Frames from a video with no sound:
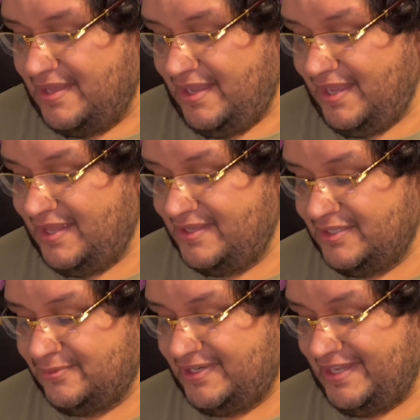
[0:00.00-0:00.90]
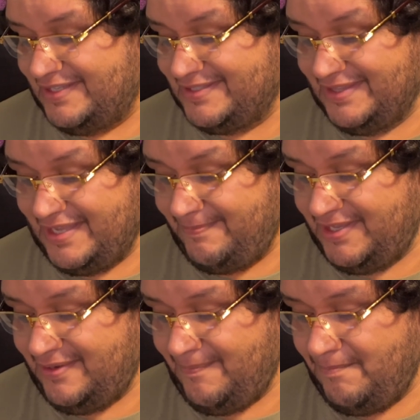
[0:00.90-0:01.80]
And this one has
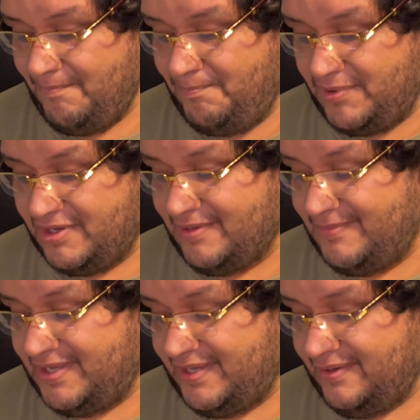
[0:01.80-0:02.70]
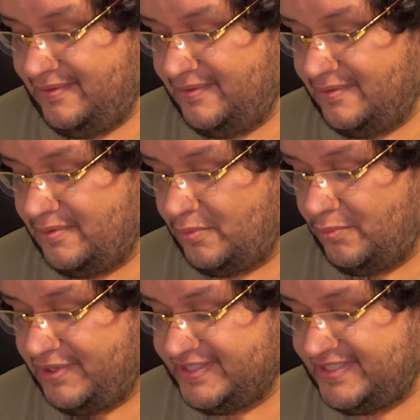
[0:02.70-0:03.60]
lemon, bergamot,
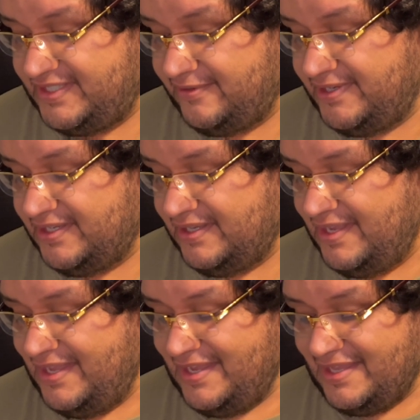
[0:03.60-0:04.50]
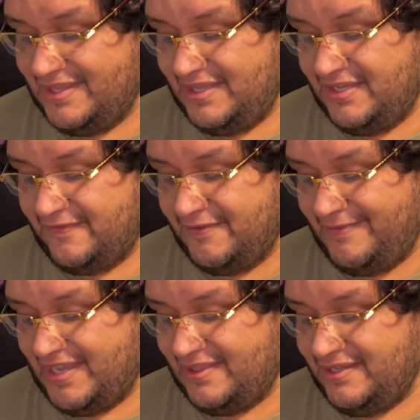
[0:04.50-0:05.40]
wisteria, lily of the
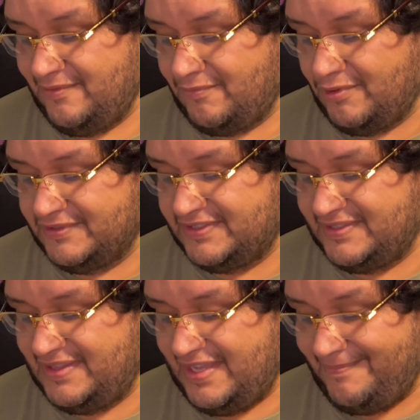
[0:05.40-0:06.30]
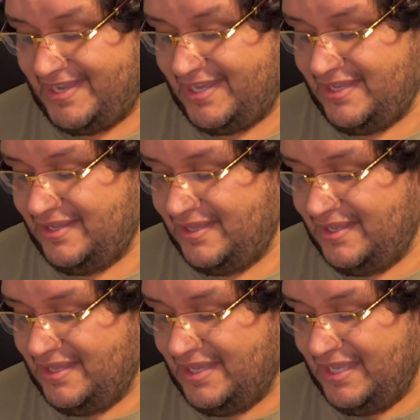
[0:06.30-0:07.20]
valley, rose de mai,
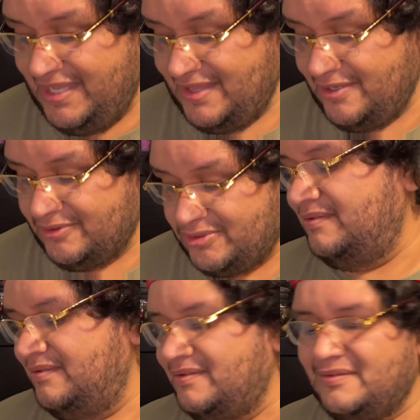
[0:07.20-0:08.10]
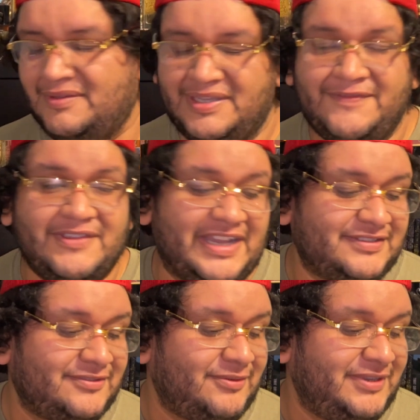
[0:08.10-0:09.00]
heliotrope. If you guys
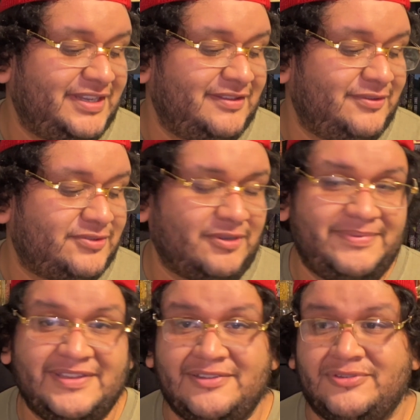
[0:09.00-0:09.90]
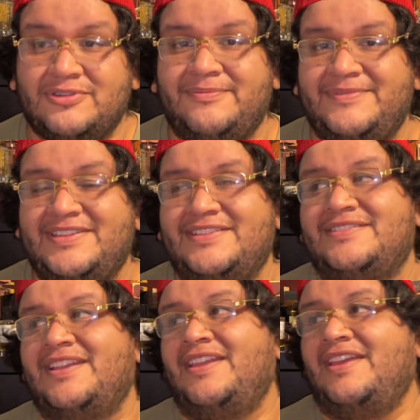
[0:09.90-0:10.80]
don't know what heliotrope
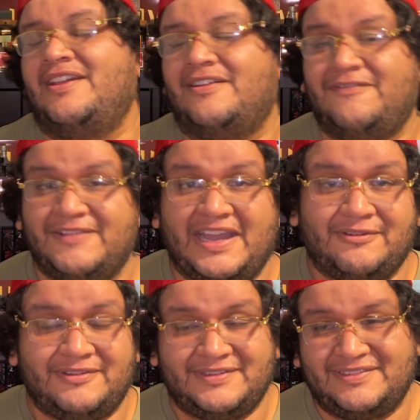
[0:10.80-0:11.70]
is a flower,